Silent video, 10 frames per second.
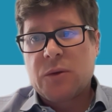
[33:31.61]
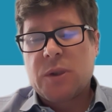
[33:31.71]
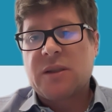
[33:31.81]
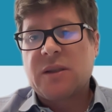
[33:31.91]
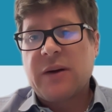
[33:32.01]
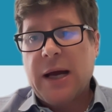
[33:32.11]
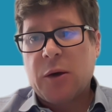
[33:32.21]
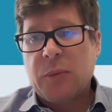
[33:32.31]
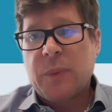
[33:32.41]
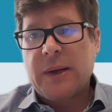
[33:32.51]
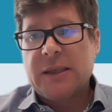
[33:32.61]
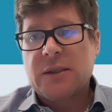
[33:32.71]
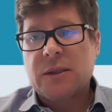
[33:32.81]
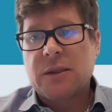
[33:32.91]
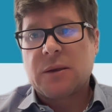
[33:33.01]
to the
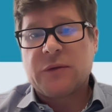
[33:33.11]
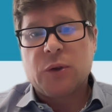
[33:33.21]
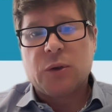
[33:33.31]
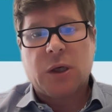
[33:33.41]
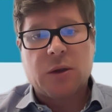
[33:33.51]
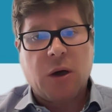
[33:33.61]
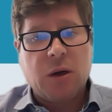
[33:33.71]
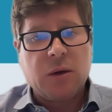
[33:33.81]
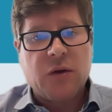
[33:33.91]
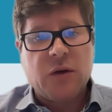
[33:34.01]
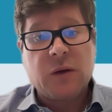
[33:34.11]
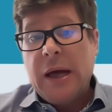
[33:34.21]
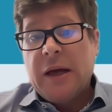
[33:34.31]
development of new technologies,